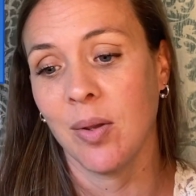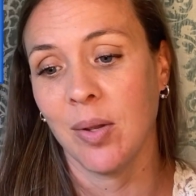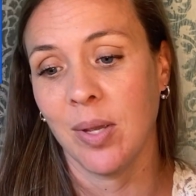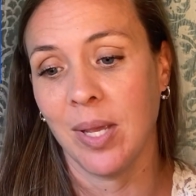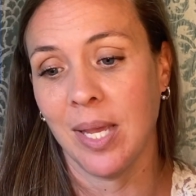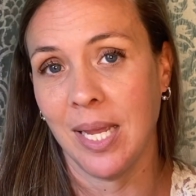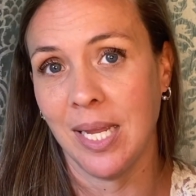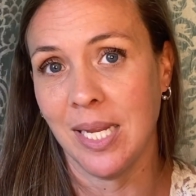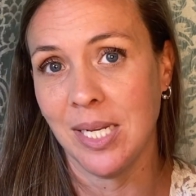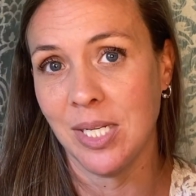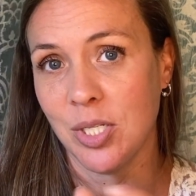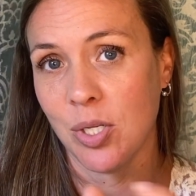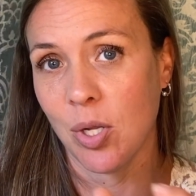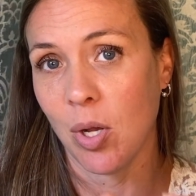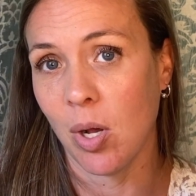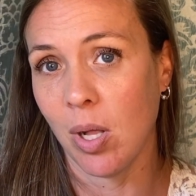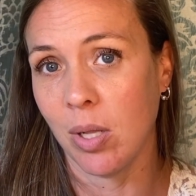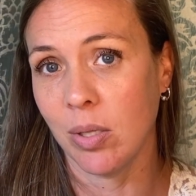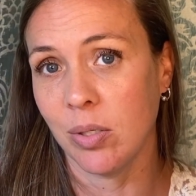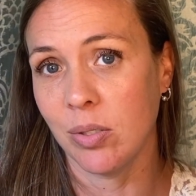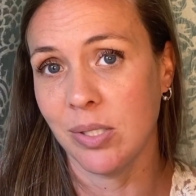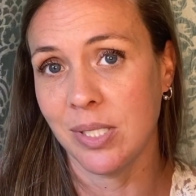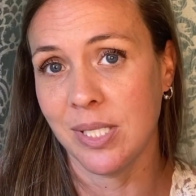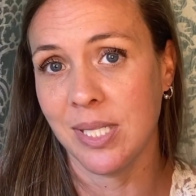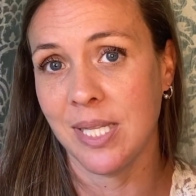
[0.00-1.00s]
Okay,
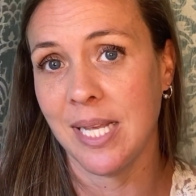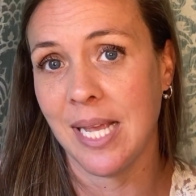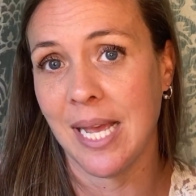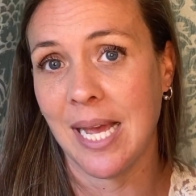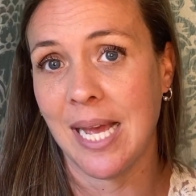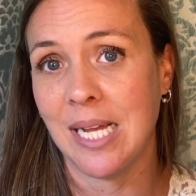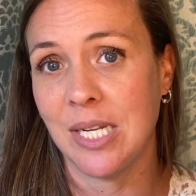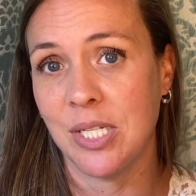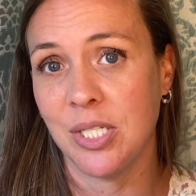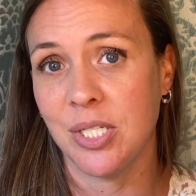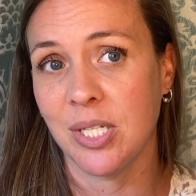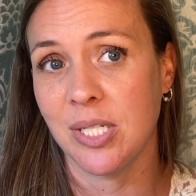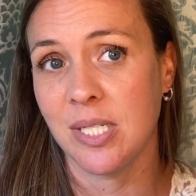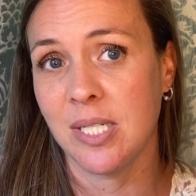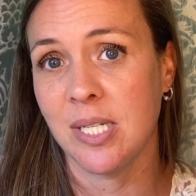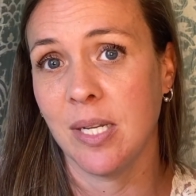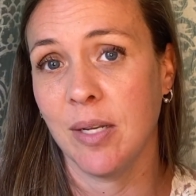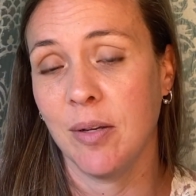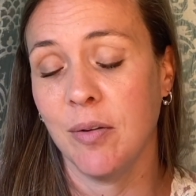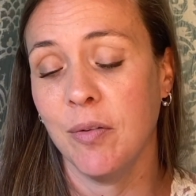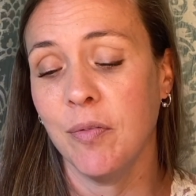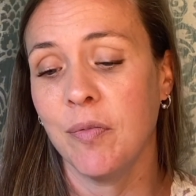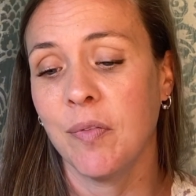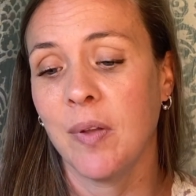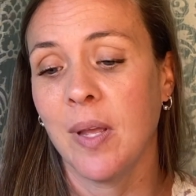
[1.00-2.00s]
taller is the
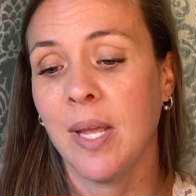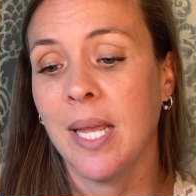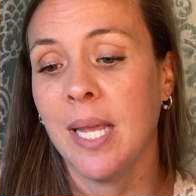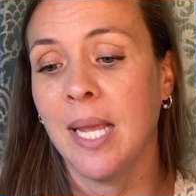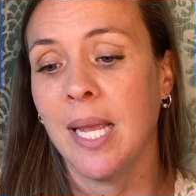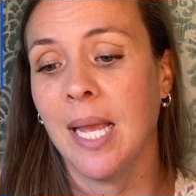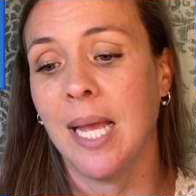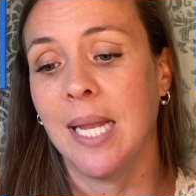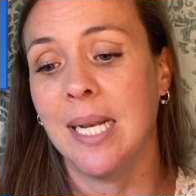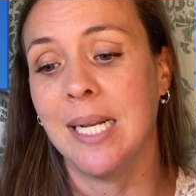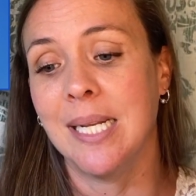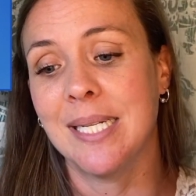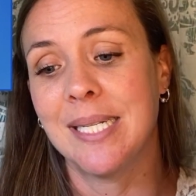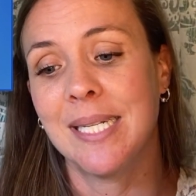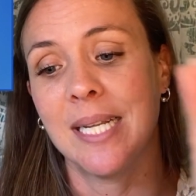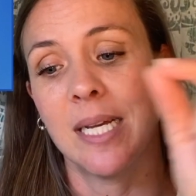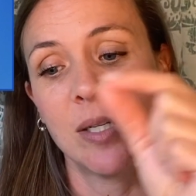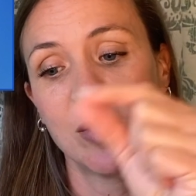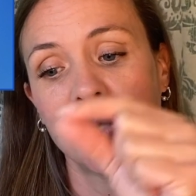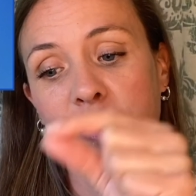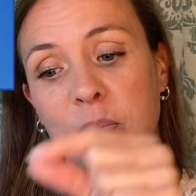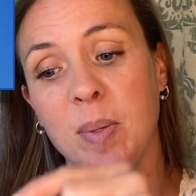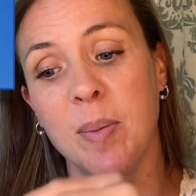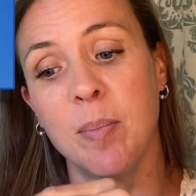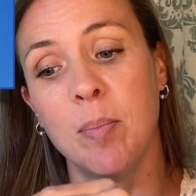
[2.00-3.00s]
adjective, and it
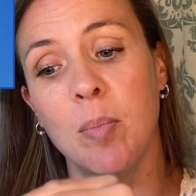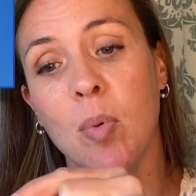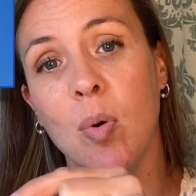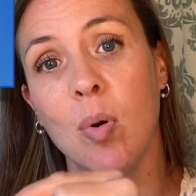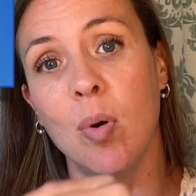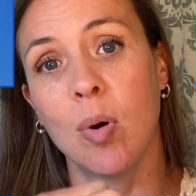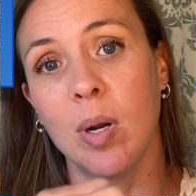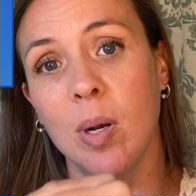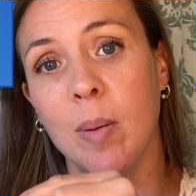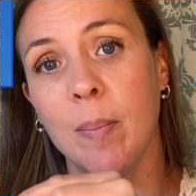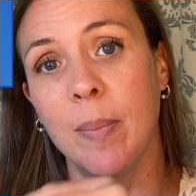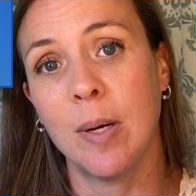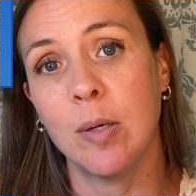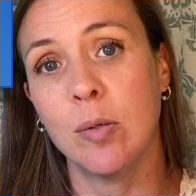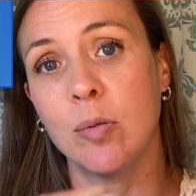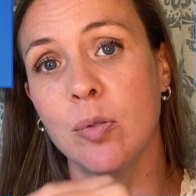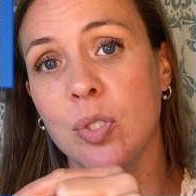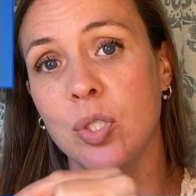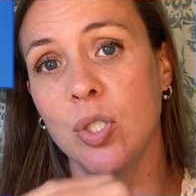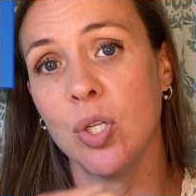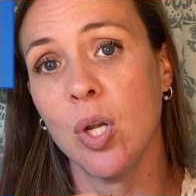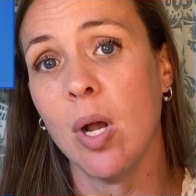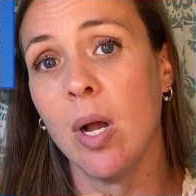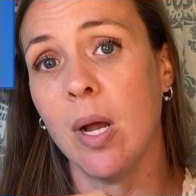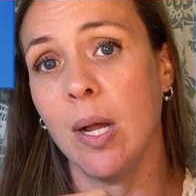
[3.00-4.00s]
tells me more about
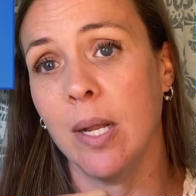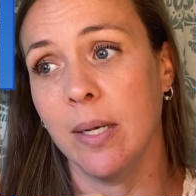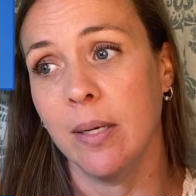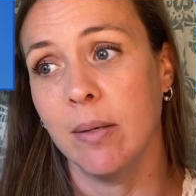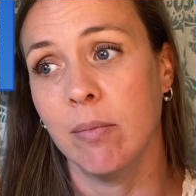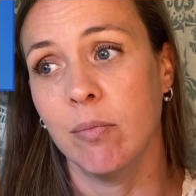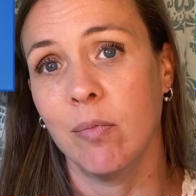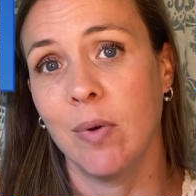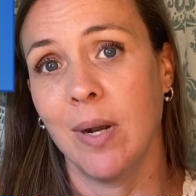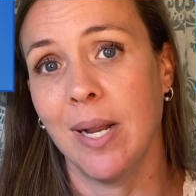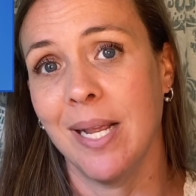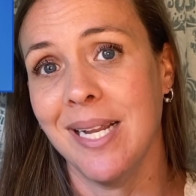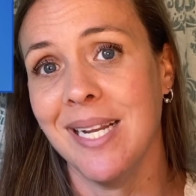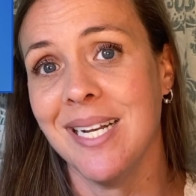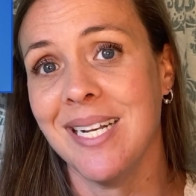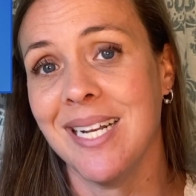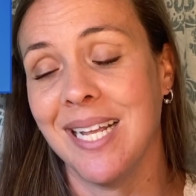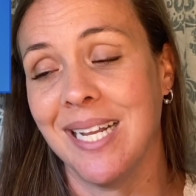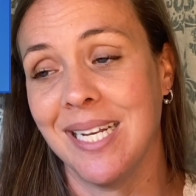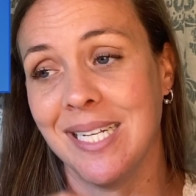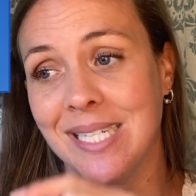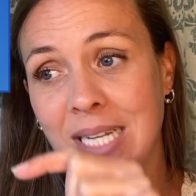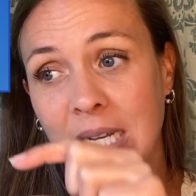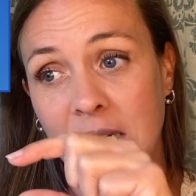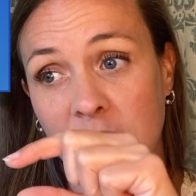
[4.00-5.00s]
John, right?
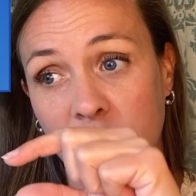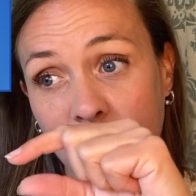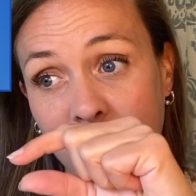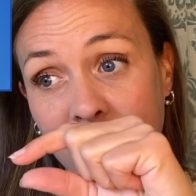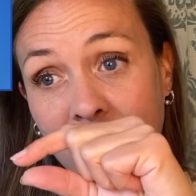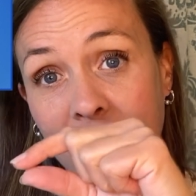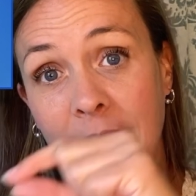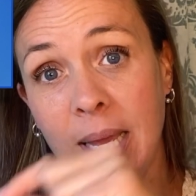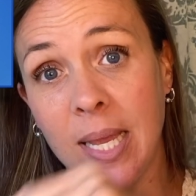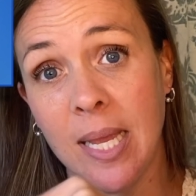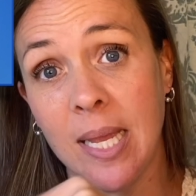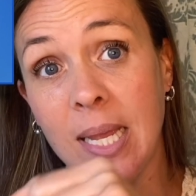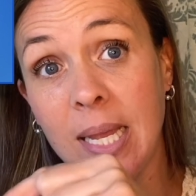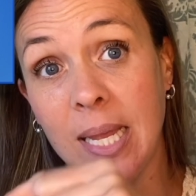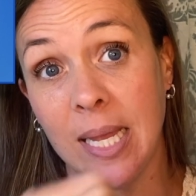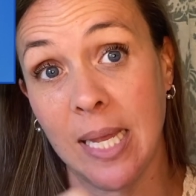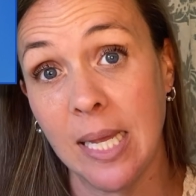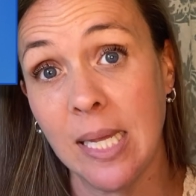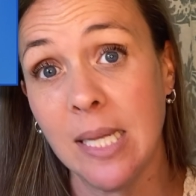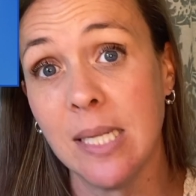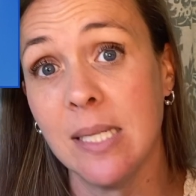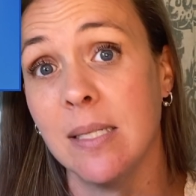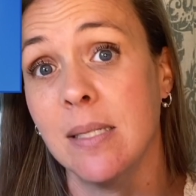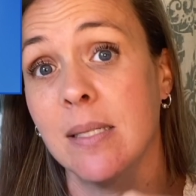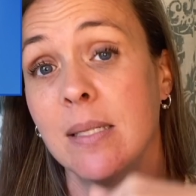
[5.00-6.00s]
It tells me he
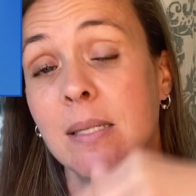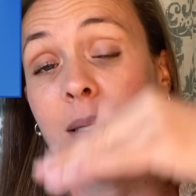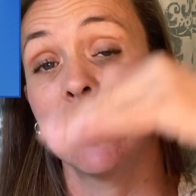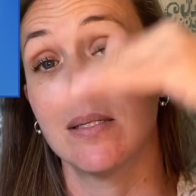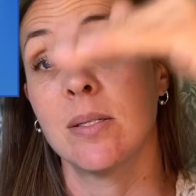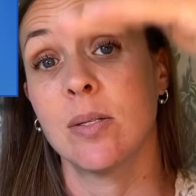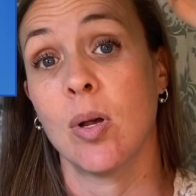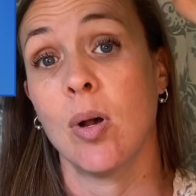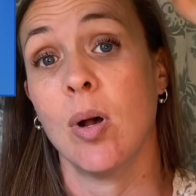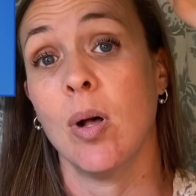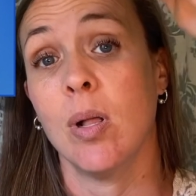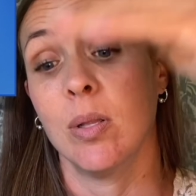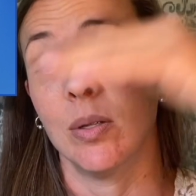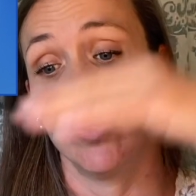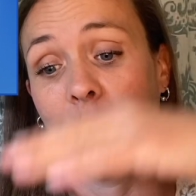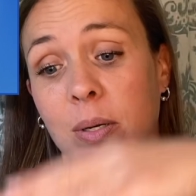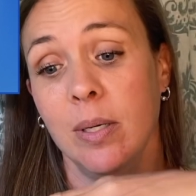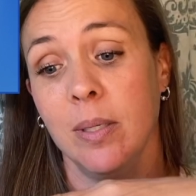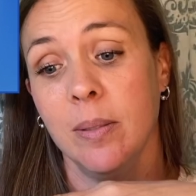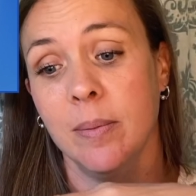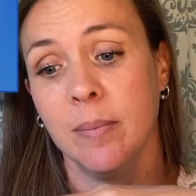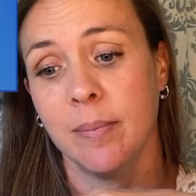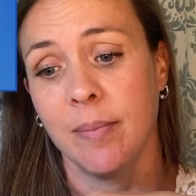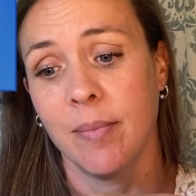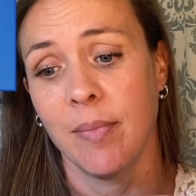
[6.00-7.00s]
is
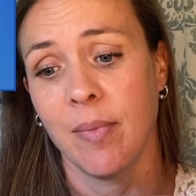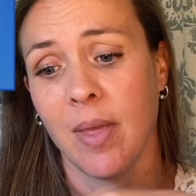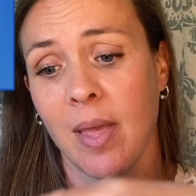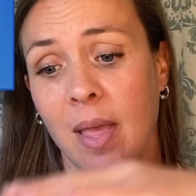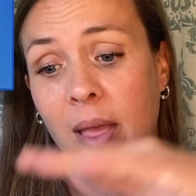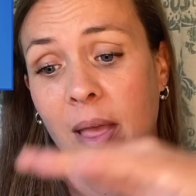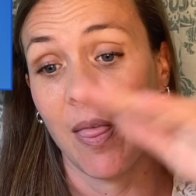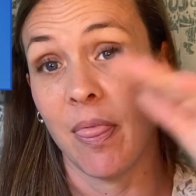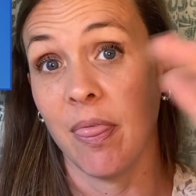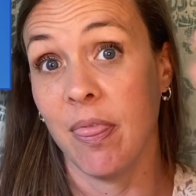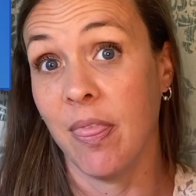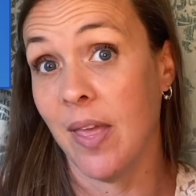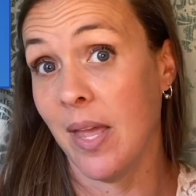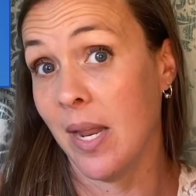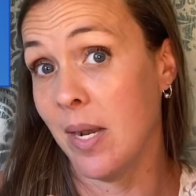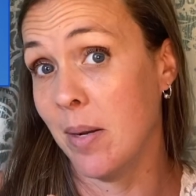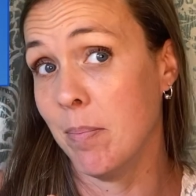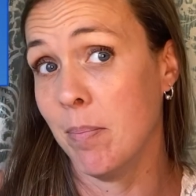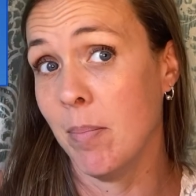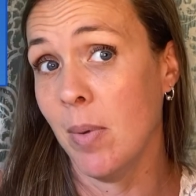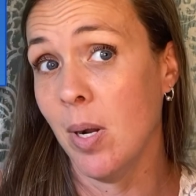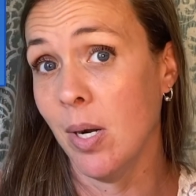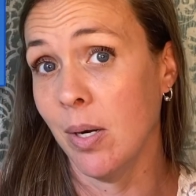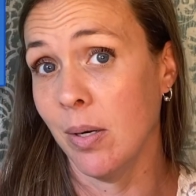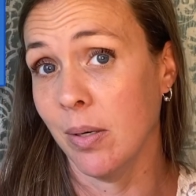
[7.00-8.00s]
taller than
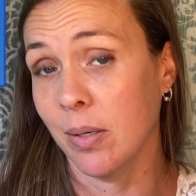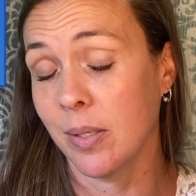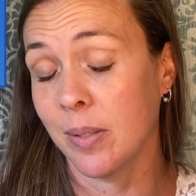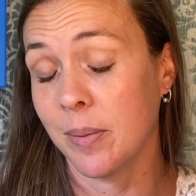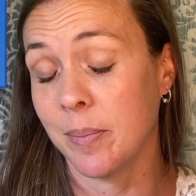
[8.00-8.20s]
Mark.